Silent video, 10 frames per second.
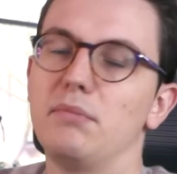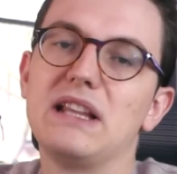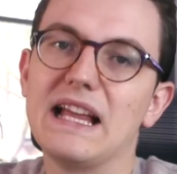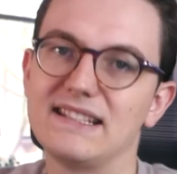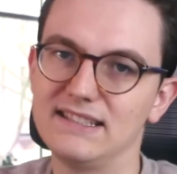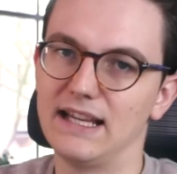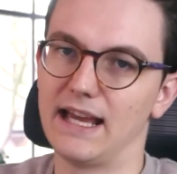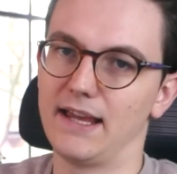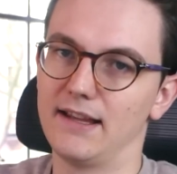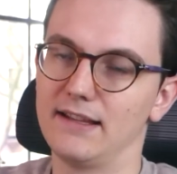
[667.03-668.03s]
But let's
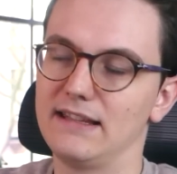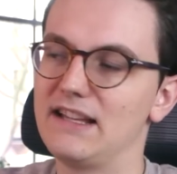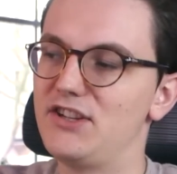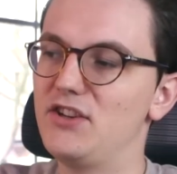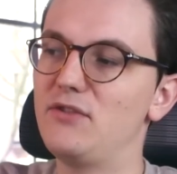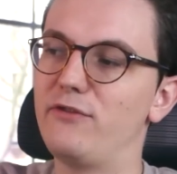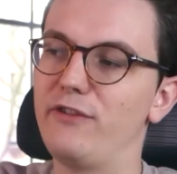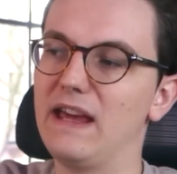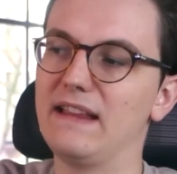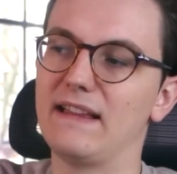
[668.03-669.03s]
say that you
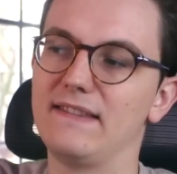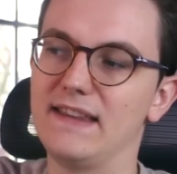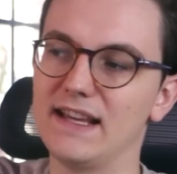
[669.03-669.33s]
think that